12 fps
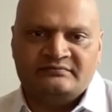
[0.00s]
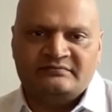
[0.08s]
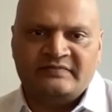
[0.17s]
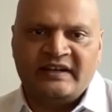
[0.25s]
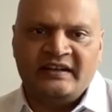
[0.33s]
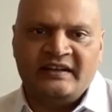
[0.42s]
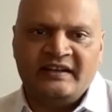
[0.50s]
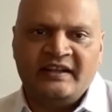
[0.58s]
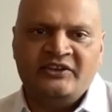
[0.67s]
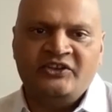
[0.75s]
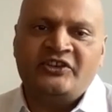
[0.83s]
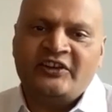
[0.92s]
right? And
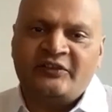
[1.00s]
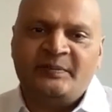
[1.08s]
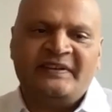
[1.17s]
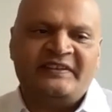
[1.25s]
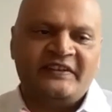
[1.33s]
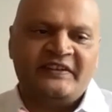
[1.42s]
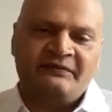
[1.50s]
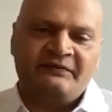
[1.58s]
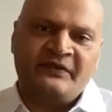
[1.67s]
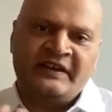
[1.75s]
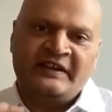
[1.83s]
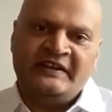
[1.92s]
user experience is a
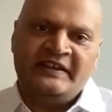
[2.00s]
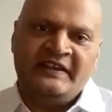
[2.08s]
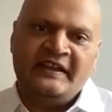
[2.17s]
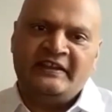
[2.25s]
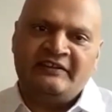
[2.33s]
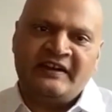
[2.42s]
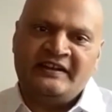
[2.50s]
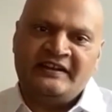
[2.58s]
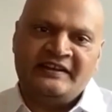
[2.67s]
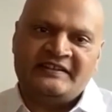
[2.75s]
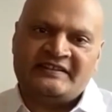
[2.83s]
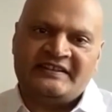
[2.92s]
funny thing, right?
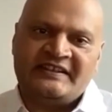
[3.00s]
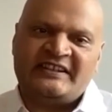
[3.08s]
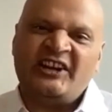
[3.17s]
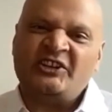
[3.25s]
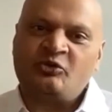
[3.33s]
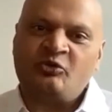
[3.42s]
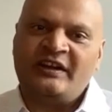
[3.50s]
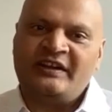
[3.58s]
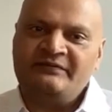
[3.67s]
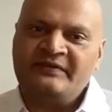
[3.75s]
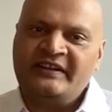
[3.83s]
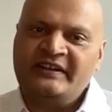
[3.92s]
It's hard to
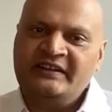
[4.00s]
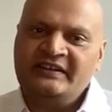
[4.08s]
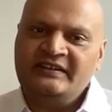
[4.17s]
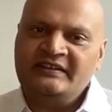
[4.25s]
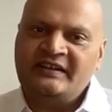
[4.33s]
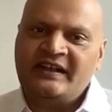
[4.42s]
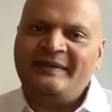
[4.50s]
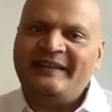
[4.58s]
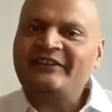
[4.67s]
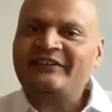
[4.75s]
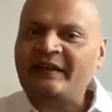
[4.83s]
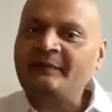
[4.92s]
quantify. I mean,
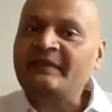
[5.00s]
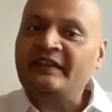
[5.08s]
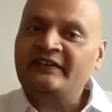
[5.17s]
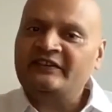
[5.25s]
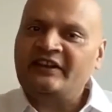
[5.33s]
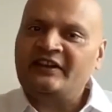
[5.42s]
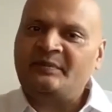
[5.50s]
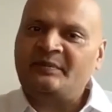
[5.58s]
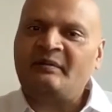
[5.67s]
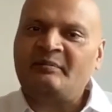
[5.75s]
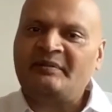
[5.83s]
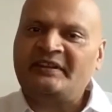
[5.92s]
there's some things that are
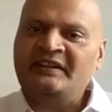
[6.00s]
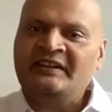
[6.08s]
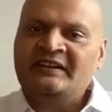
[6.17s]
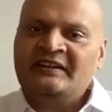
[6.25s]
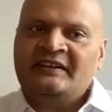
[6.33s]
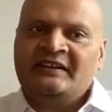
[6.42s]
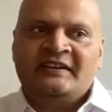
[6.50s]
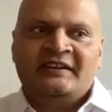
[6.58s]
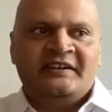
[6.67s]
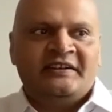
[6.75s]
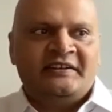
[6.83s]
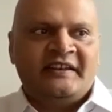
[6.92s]
probably,
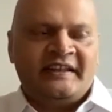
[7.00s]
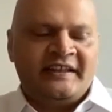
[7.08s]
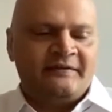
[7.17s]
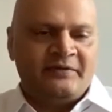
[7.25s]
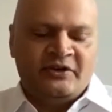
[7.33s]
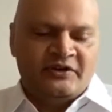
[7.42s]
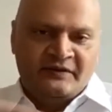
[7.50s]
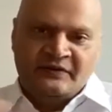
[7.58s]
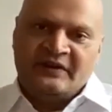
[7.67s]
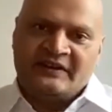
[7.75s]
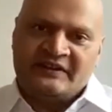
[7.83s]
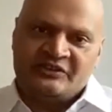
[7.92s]
like if you're
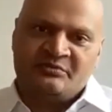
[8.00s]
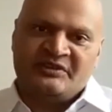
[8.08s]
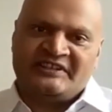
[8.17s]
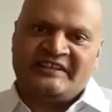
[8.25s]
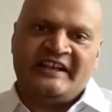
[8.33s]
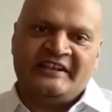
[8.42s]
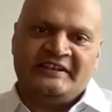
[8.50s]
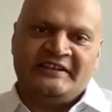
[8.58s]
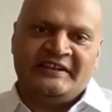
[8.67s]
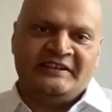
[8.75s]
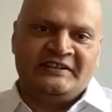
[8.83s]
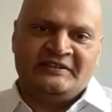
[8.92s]
a consumer site
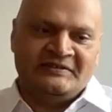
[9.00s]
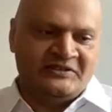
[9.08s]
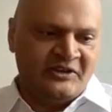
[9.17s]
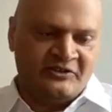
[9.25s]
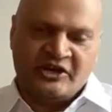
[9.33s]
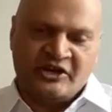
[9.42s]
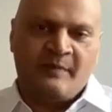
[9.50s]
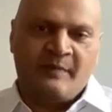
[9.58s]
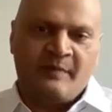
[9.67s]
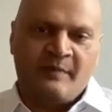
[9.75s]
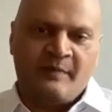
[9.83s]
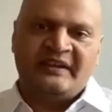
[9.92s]
and you have
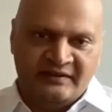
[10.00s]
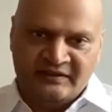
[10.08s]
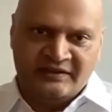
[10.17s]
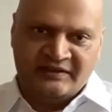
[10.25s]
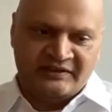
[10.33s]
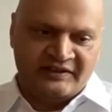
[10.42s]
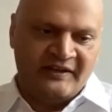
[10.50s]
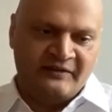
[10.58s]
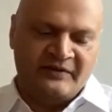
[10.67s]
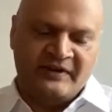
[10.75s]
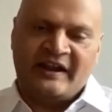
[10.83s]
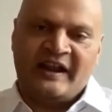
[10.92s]
shopping, you
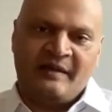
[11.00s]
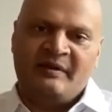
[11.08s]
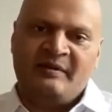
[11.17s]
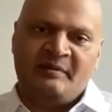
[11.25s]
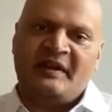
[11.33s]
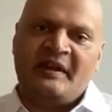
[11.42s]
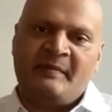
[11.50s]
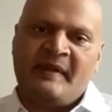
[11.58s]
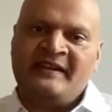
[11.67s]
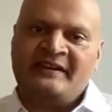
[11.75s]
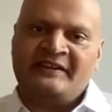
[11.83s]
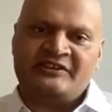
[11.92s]
try to figure out how many people are
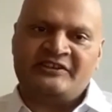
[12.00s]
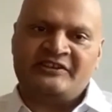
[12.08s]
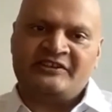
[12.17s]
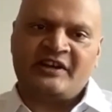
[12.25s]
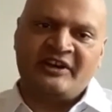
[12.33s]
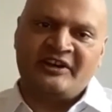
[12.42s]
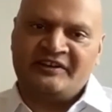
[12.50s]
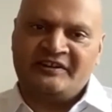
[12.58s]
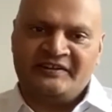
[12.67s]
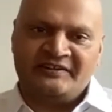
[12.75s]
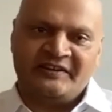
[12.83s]
abandoning the shopping cart,